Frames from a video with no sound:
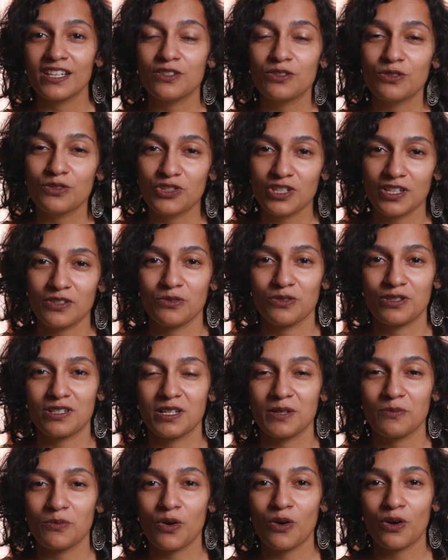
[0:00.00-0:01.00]
into
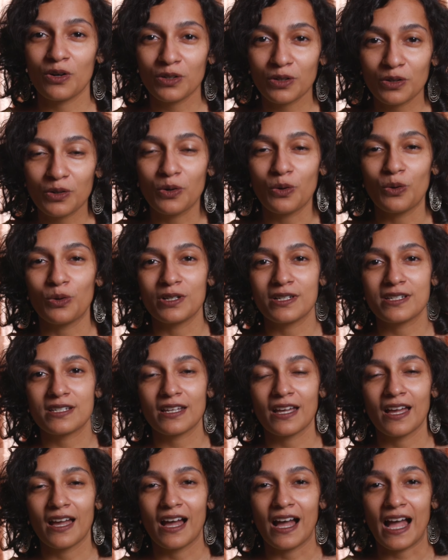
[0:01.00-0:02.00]
Jerusalem on a colt